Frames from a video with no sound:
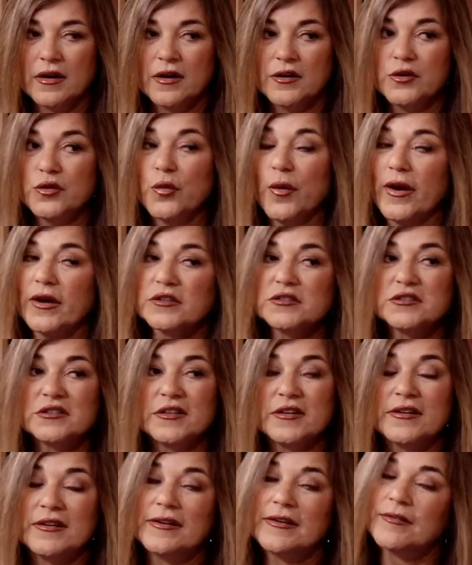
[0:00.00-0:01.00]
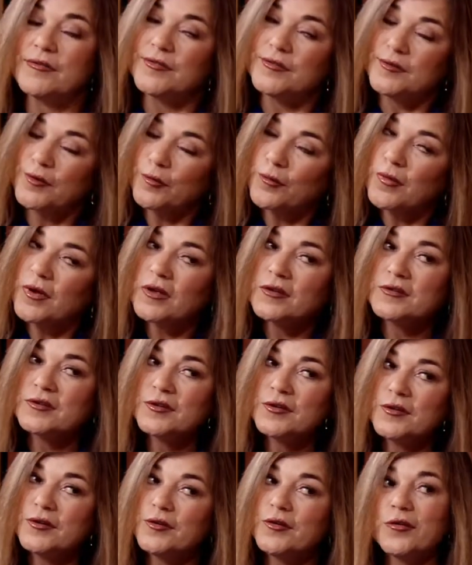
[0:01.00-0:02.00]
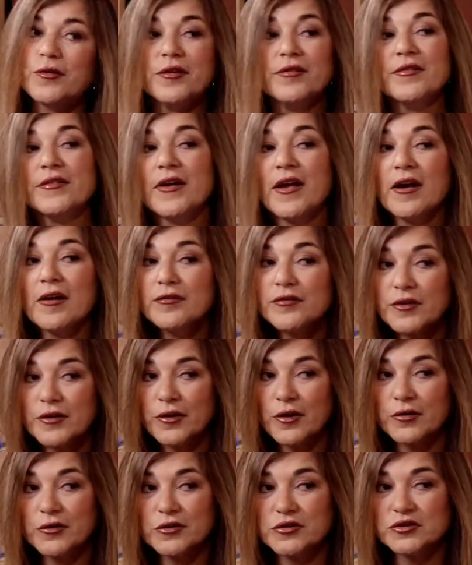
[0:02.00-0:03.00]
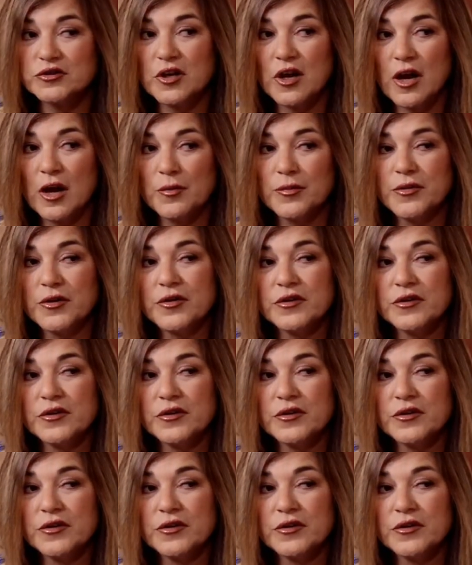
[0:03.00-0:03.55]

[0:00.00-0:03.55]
you actually, if you don't want to, you don't even have to go to SHOP.